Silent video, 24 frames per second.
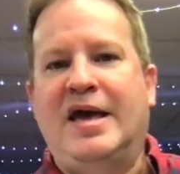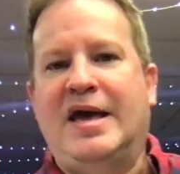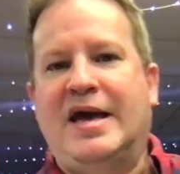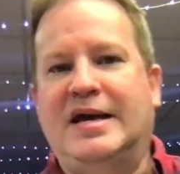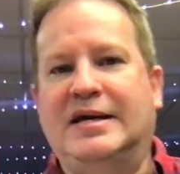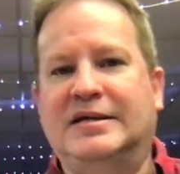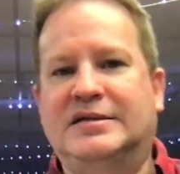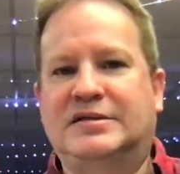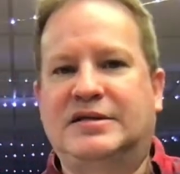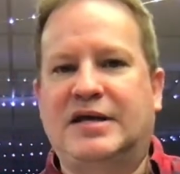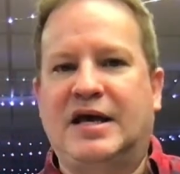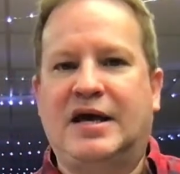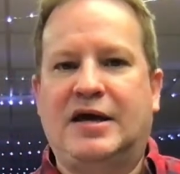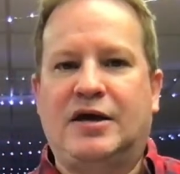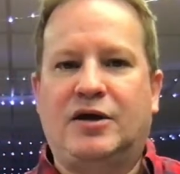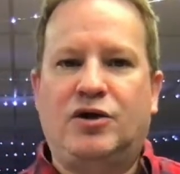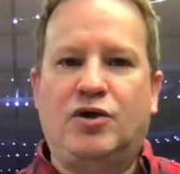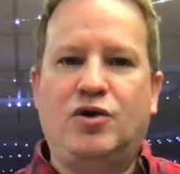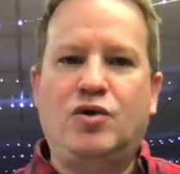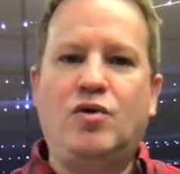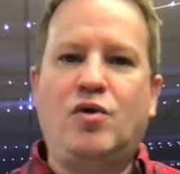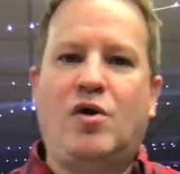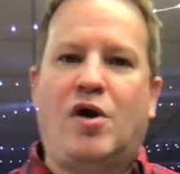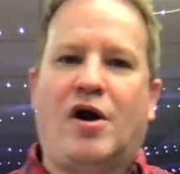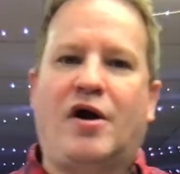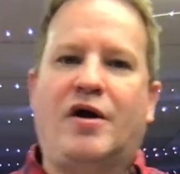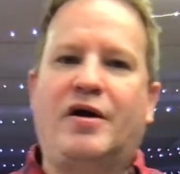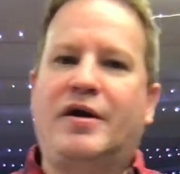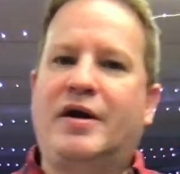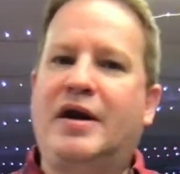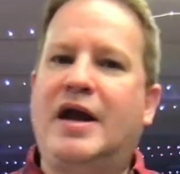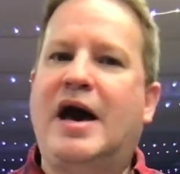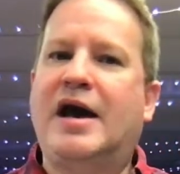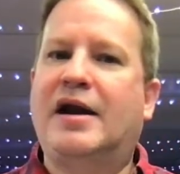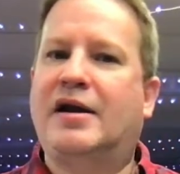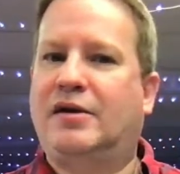is that you are
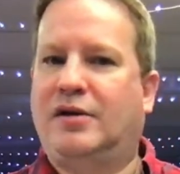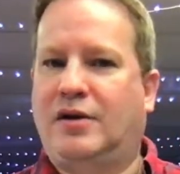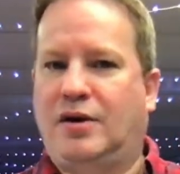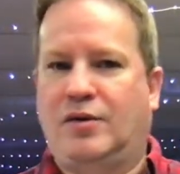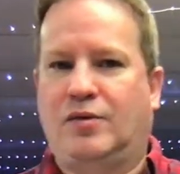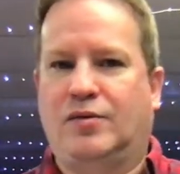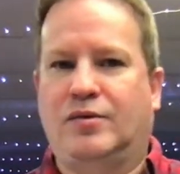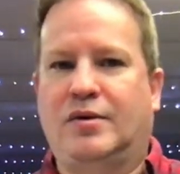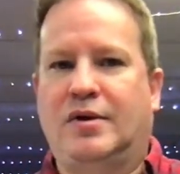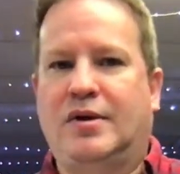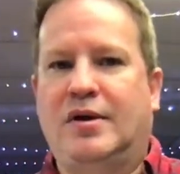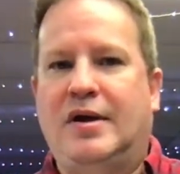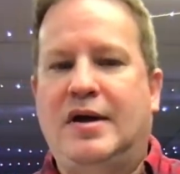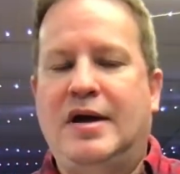not alone.